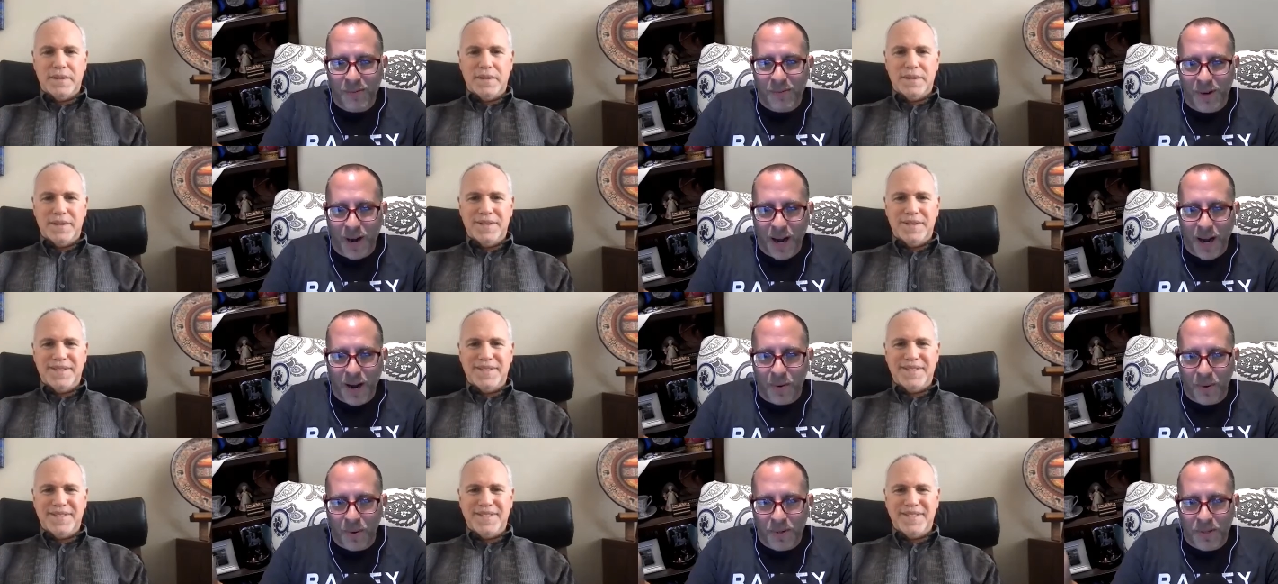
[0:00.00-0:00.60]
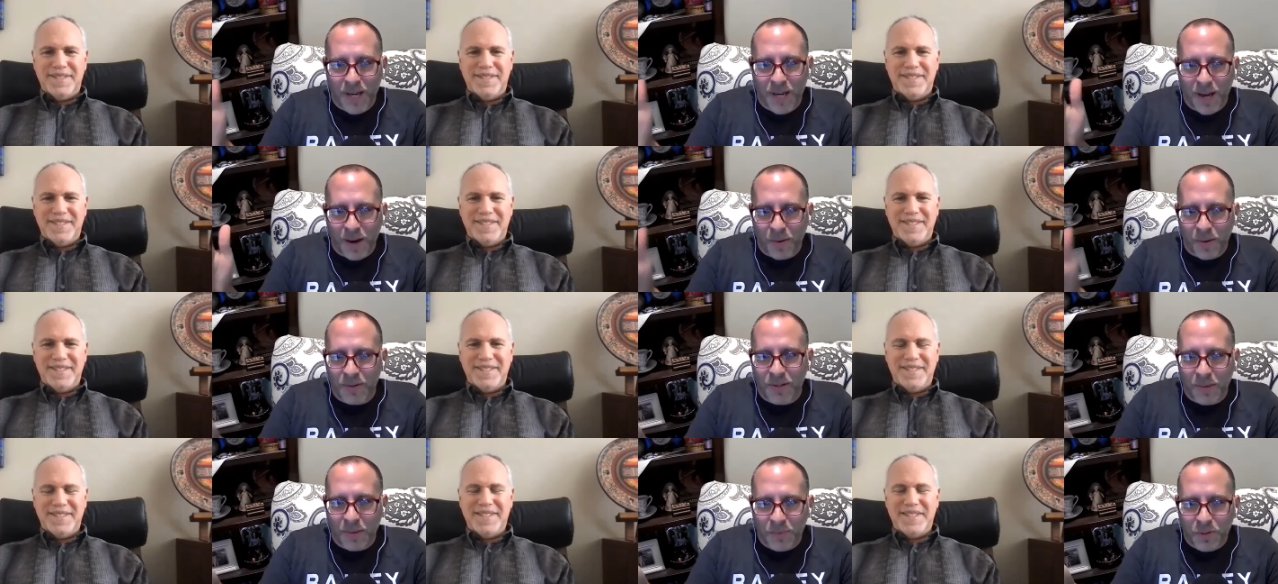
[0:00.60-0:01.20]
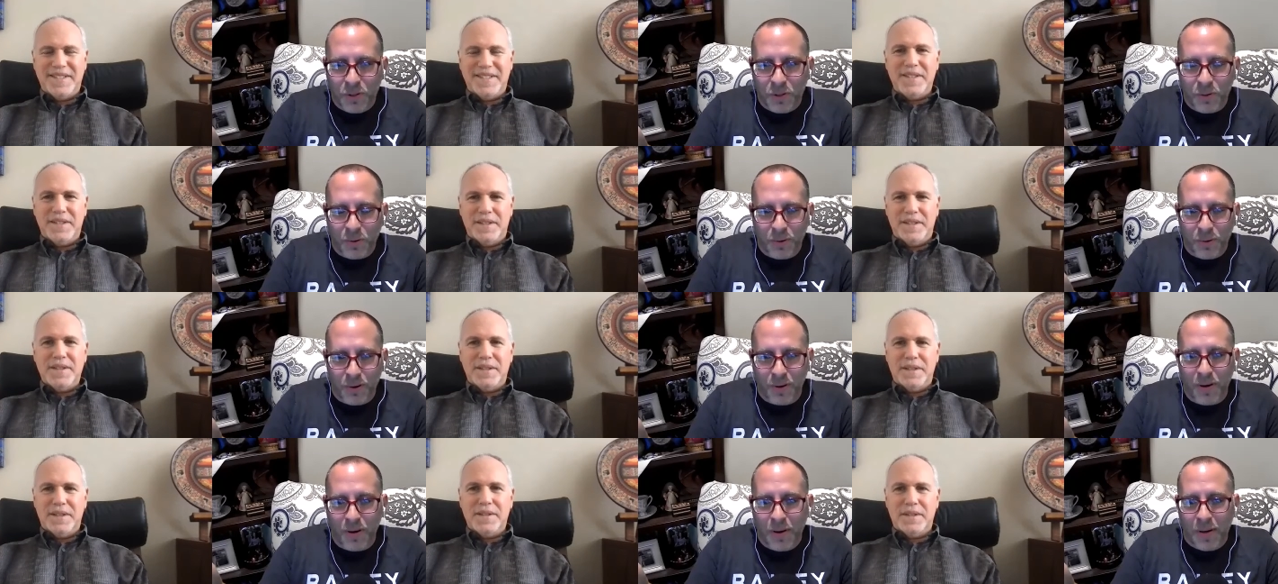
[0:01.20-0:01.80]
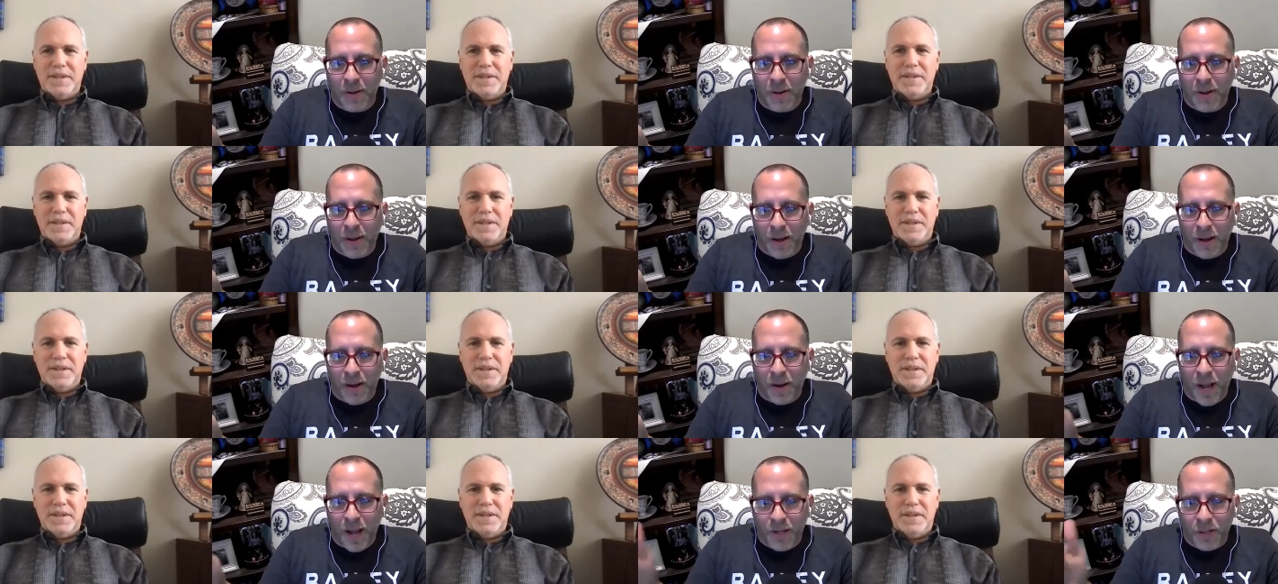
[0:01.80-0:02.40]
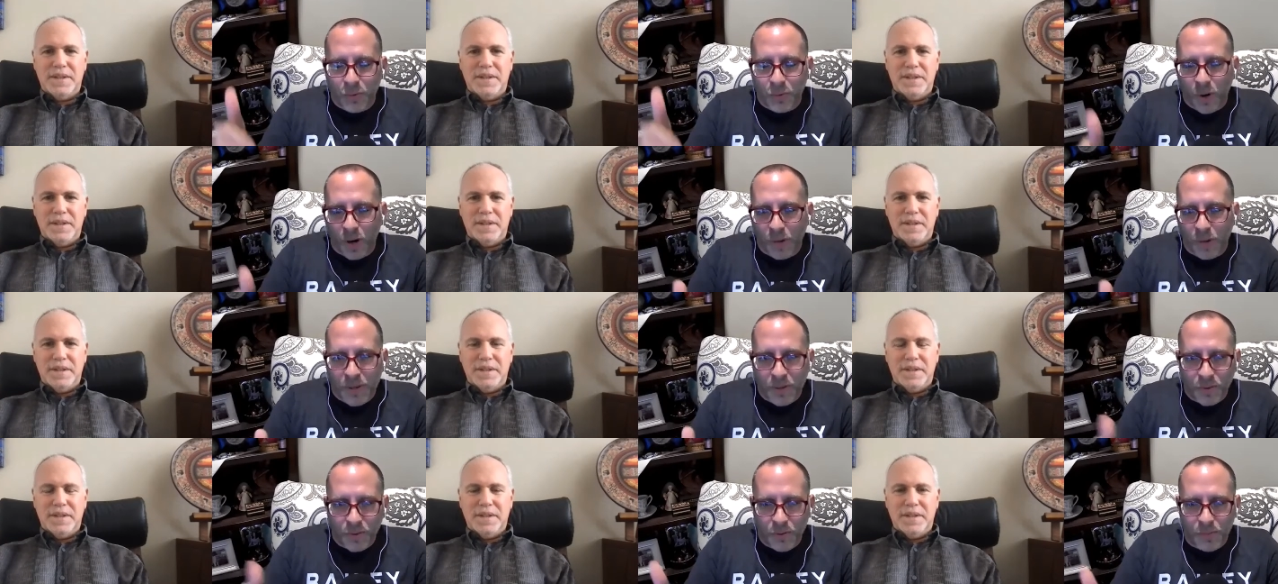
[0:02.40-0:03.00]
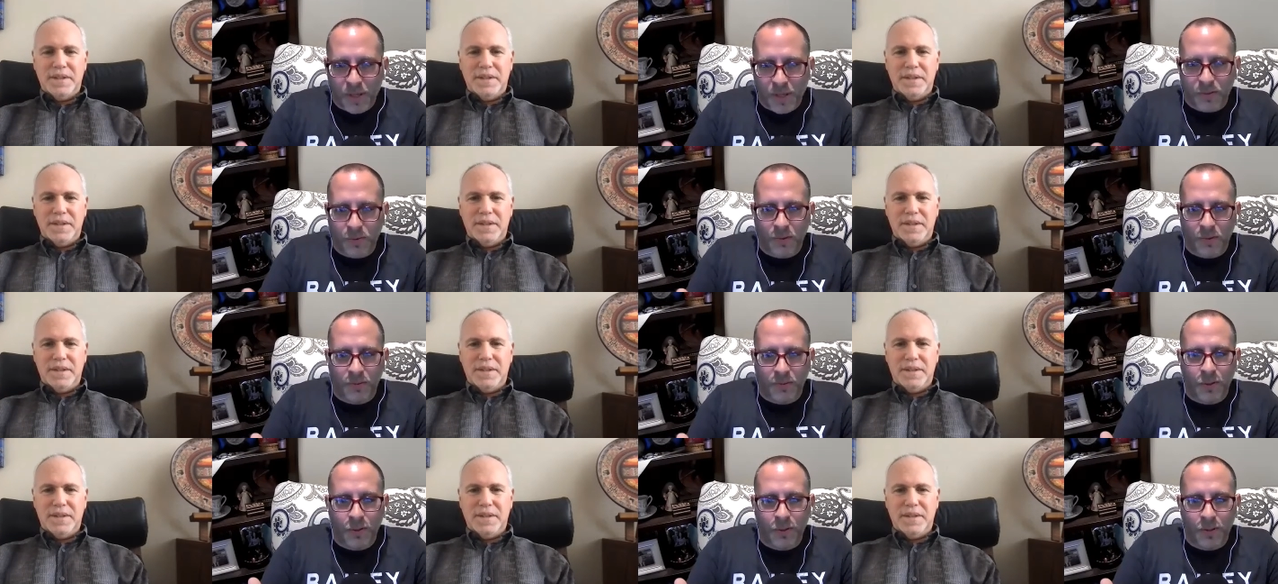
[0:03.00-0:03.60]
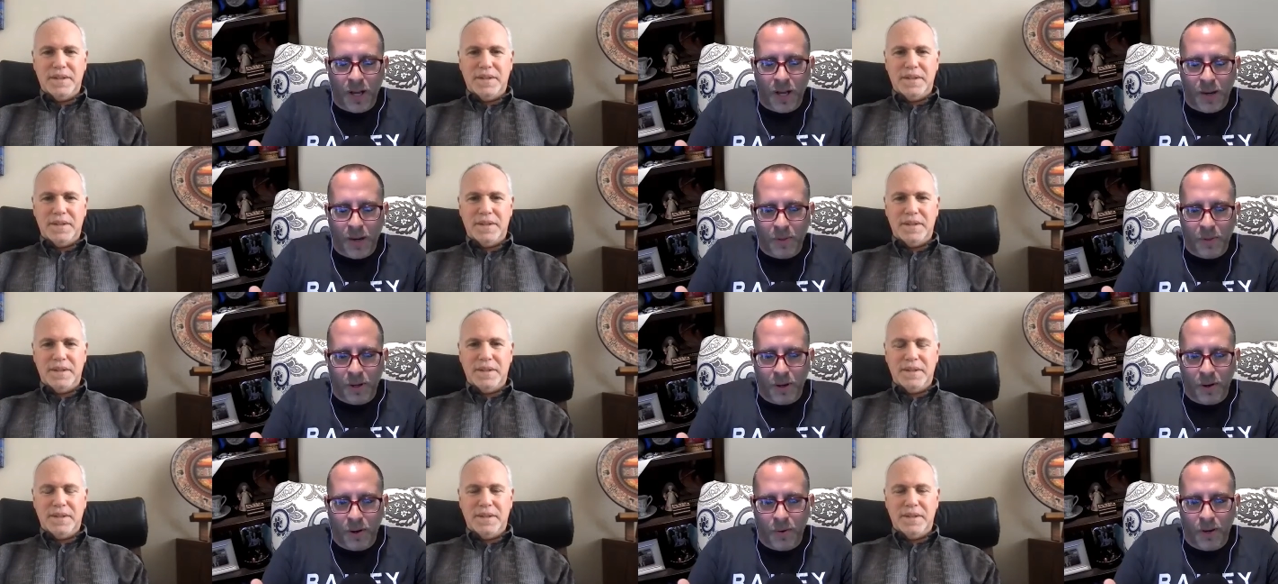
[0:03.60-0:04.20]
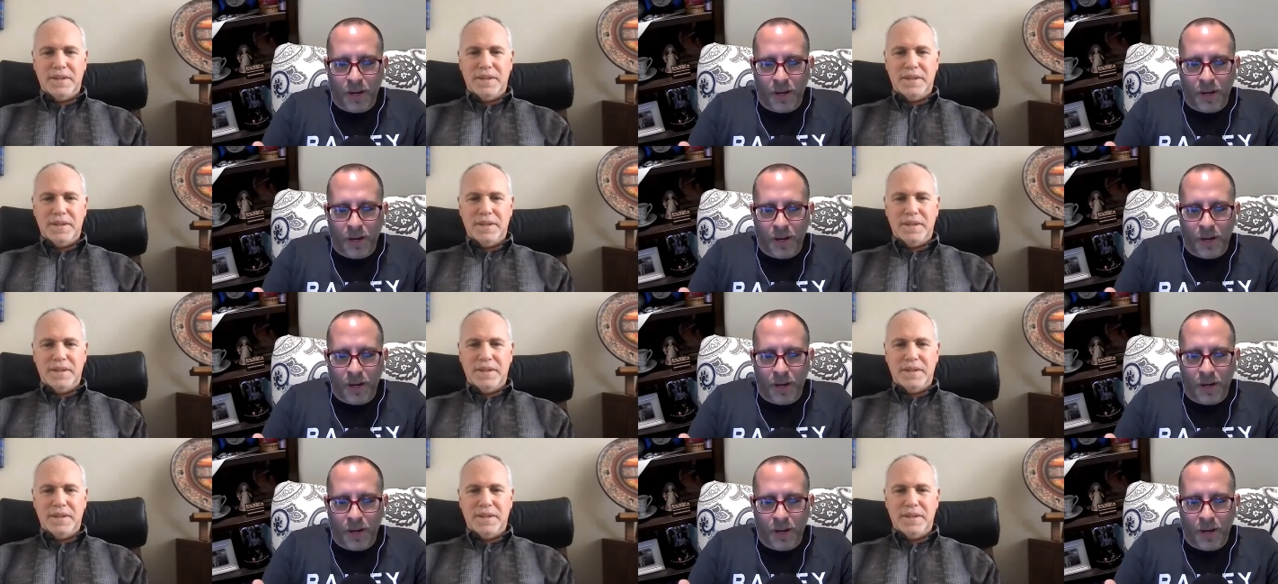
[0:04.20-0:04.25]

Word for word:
Speaker 1: for for hours and hours. I'm sure. Uh, I do want to be respectful of your